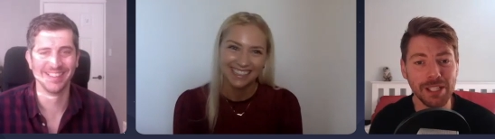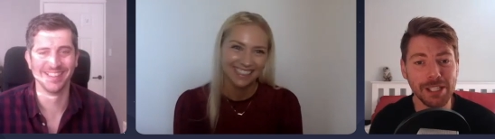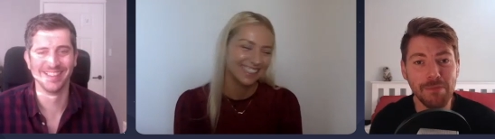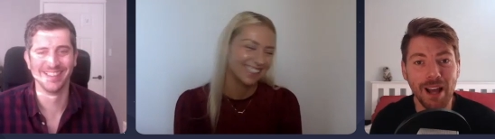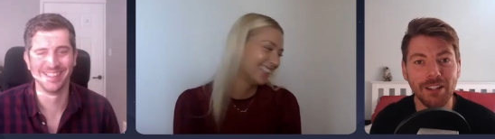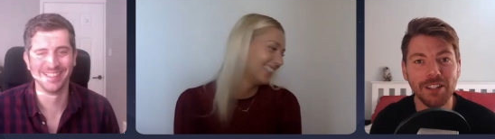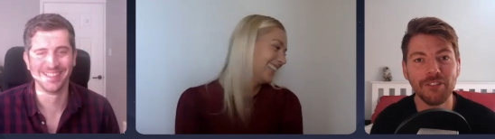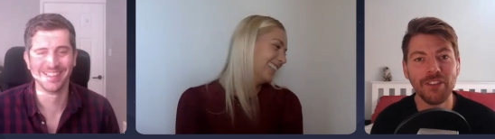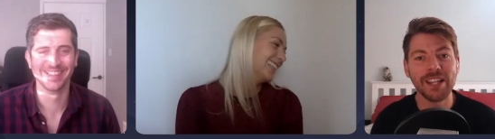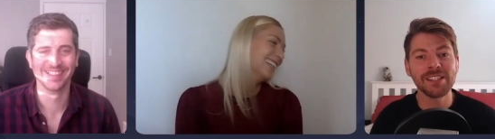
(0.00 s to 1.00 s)
Speaker 1: smile on your
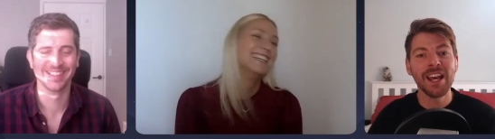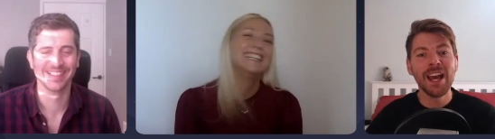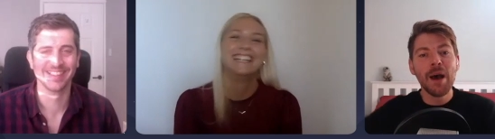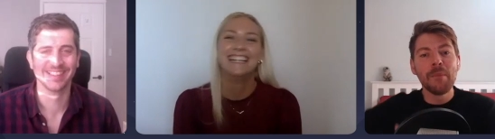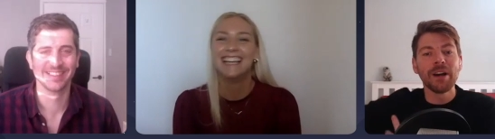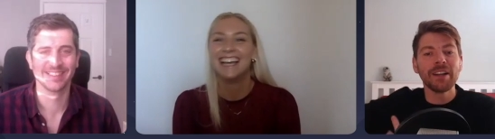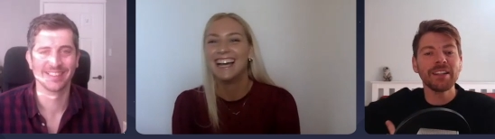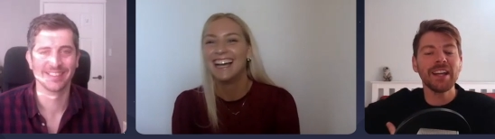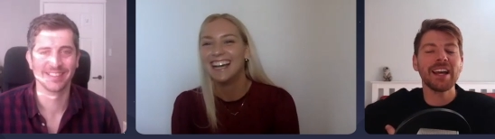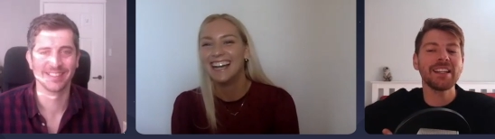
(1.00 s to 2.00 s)
face. But yeah,
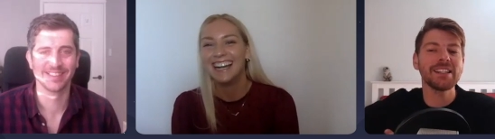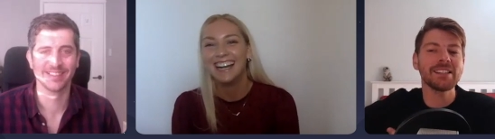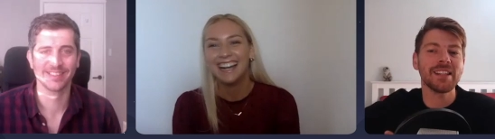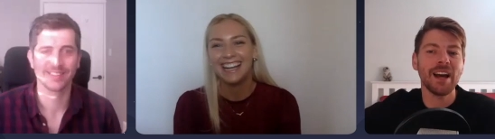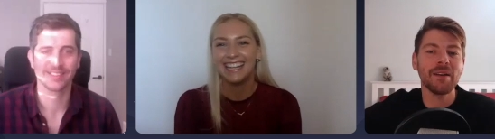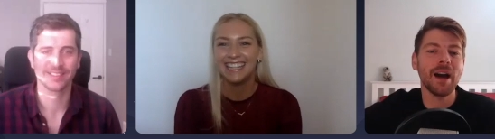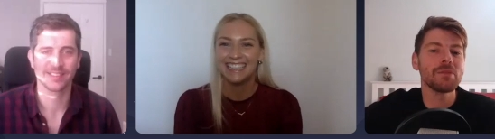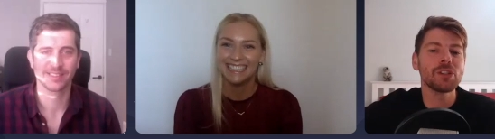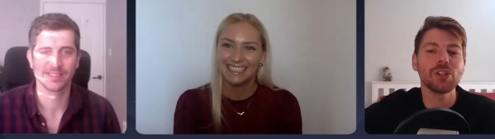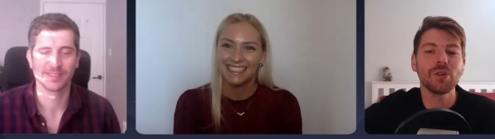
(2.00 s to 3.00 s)
it is. I, am
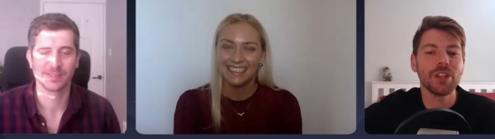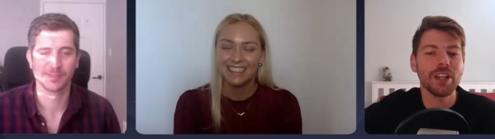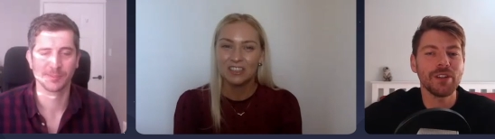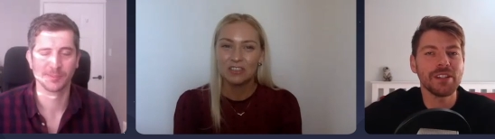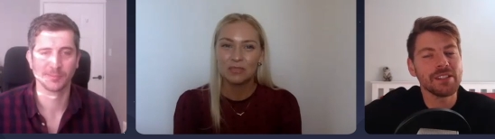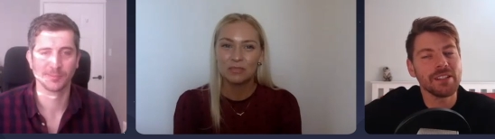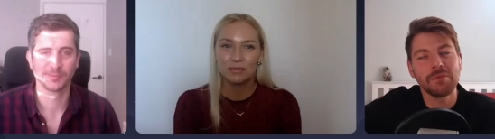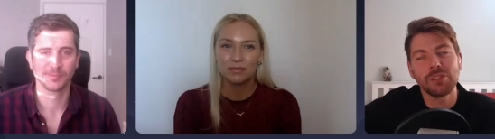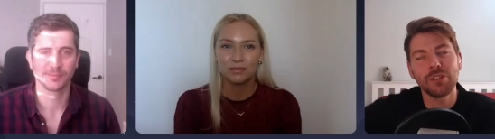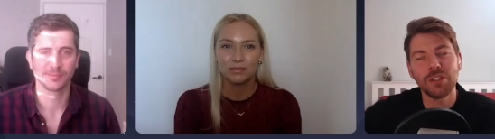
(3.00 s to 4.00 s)
sure there is. I'm
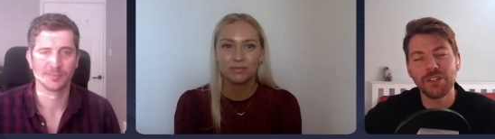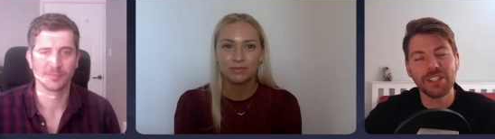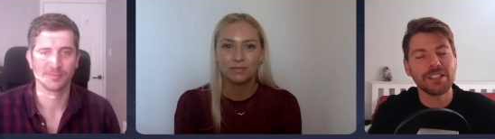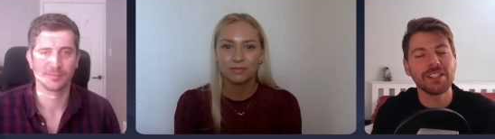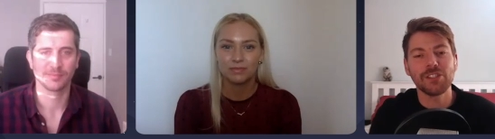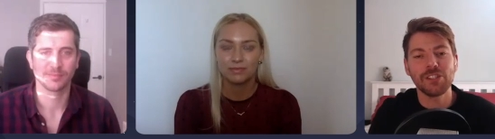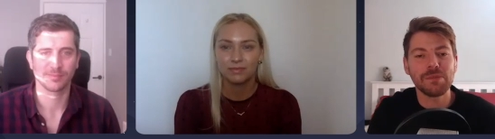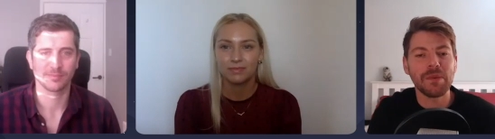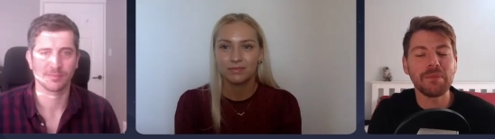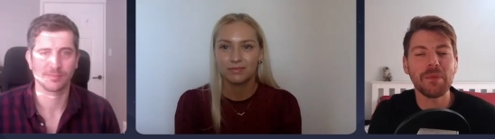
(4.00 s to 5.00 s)
sure there are decisions
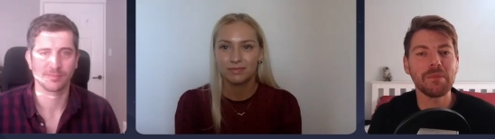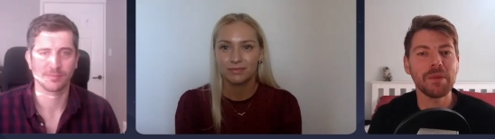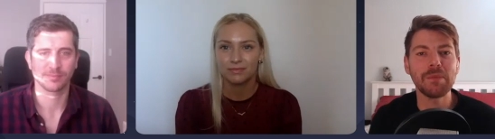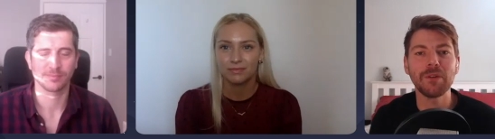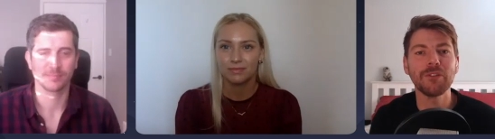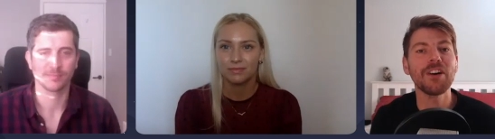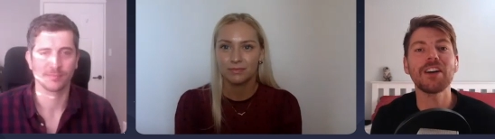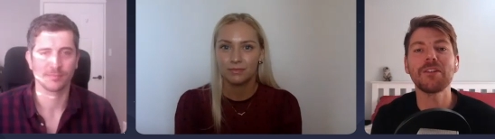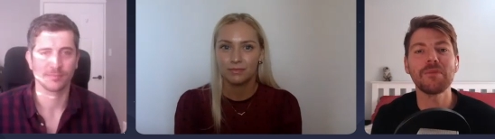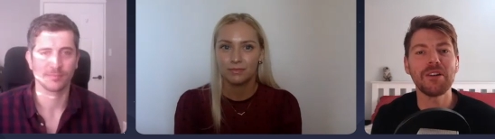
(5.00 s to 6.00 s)
made by people far
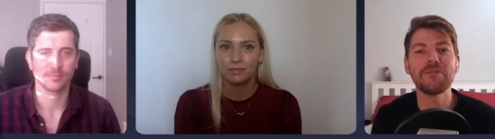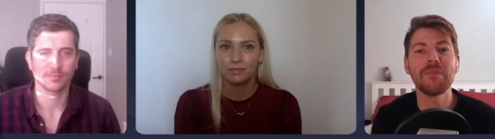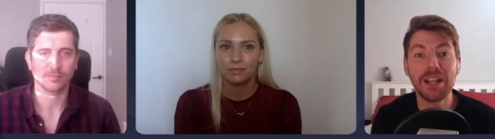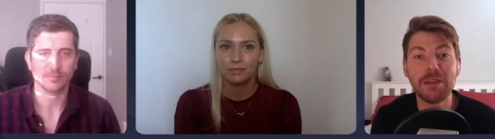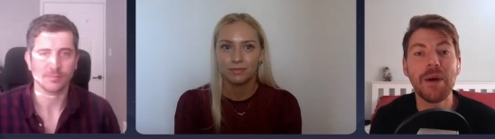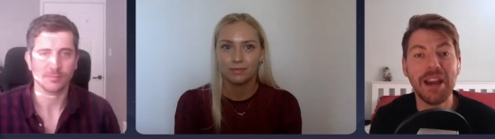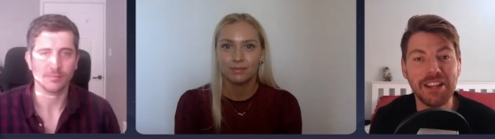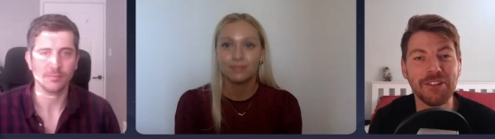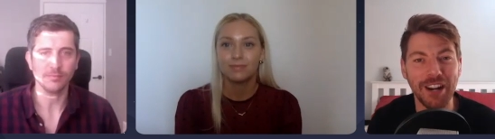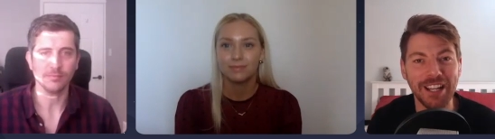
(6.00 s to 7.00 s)
above my pay
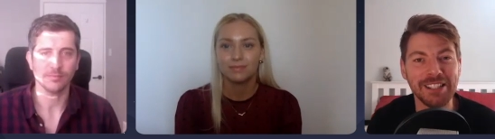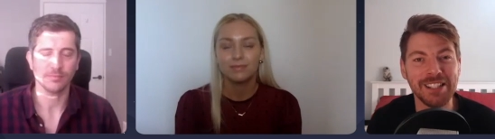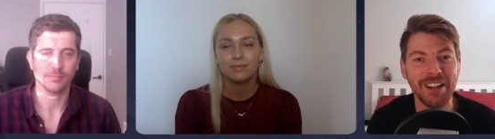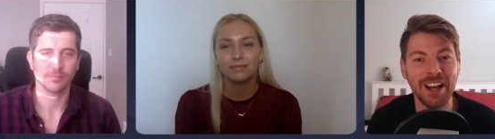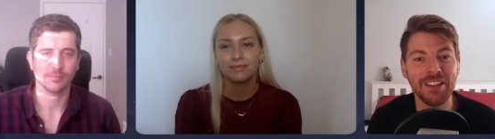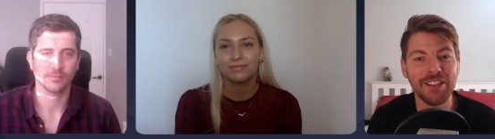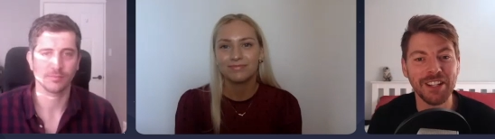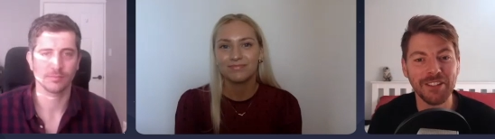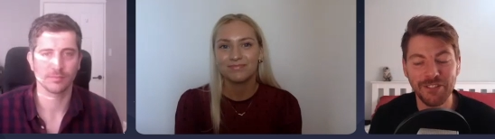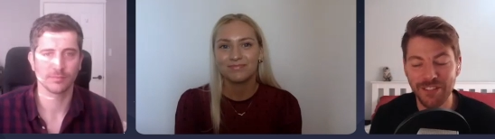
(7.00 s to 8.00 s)
grade uh, that have
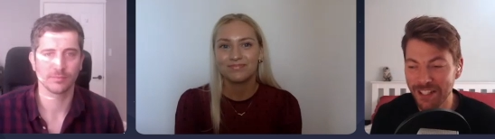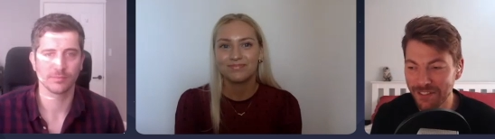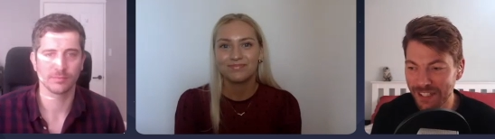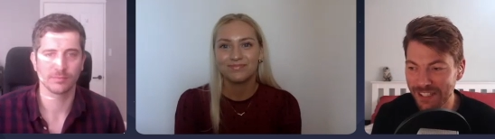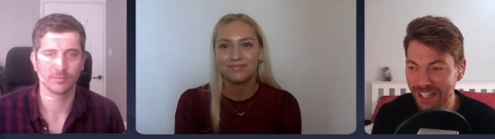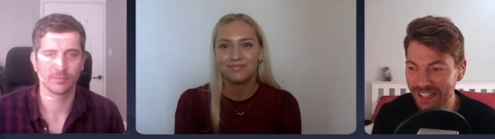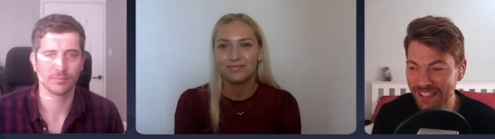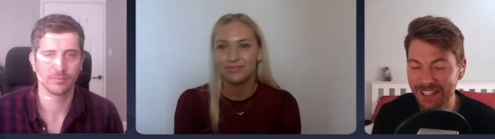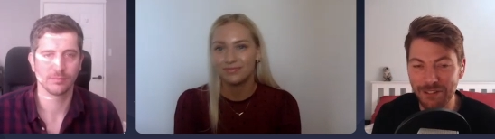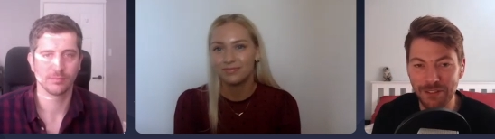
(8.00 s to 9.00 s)
that have decided
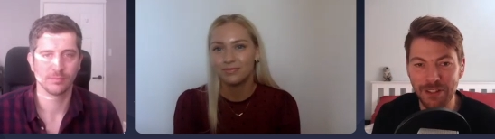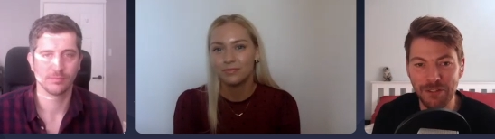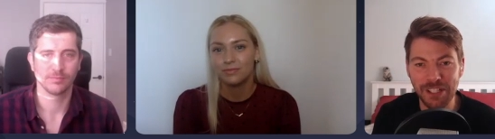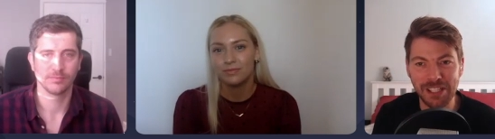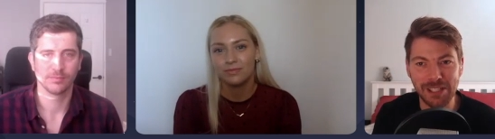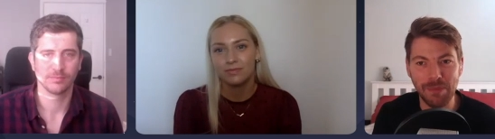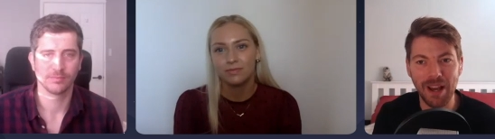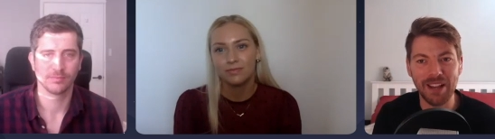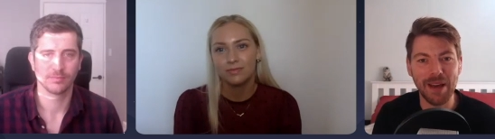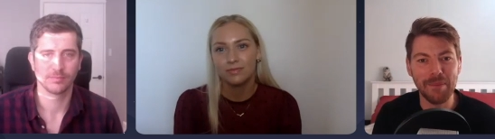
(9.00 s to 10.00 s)
the the reasons behind
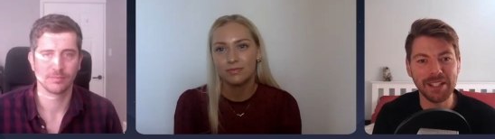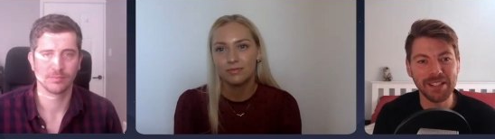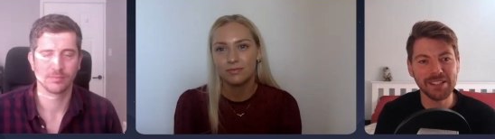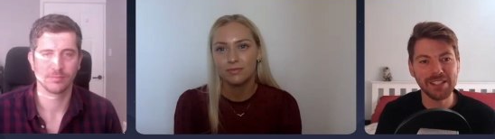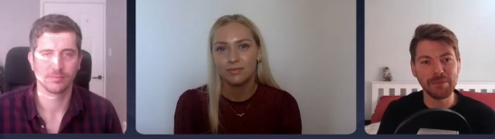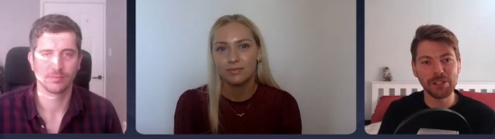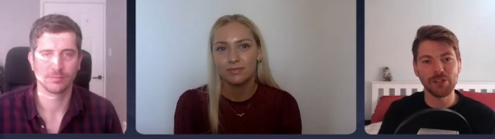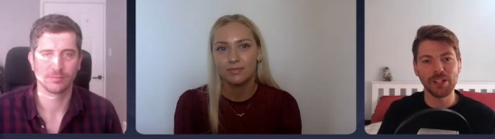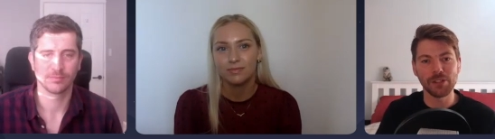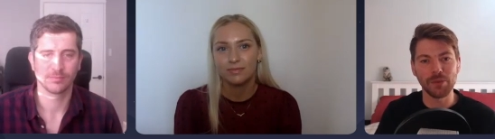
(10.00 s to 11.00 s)
that. But it does seem a
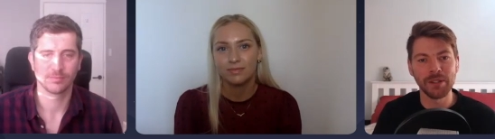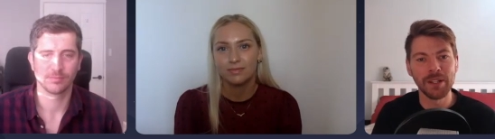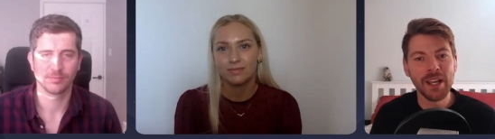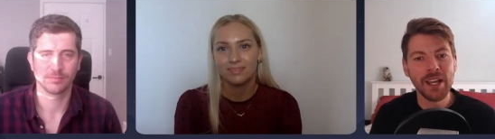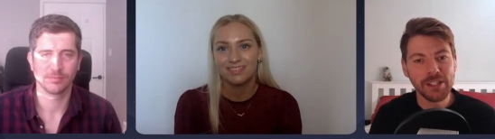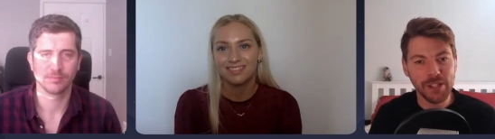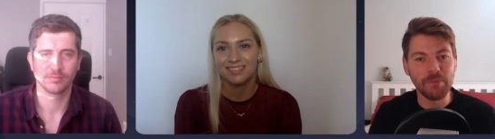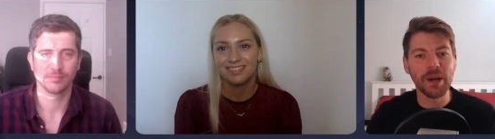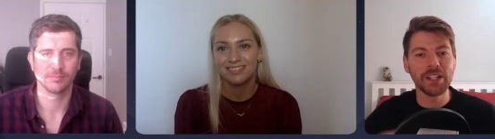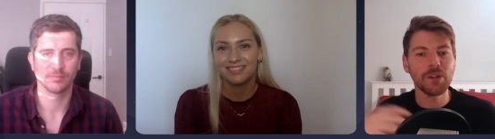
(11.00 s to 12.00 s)
strange one. So,
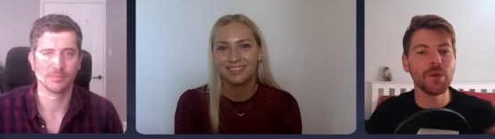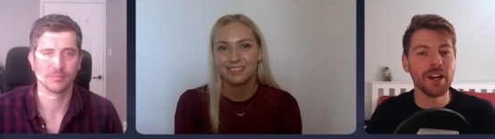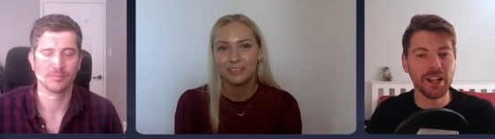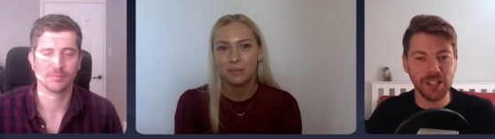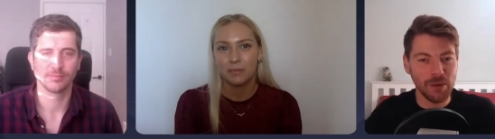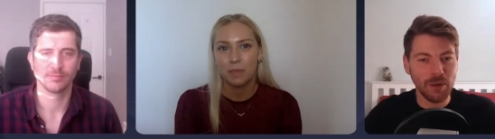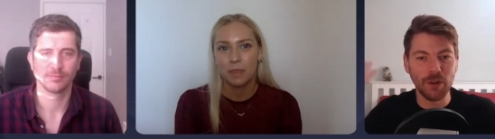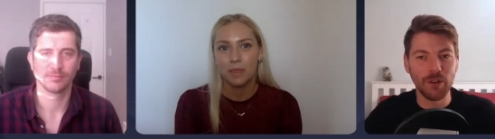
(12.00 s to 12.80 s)
but you were uh, you were all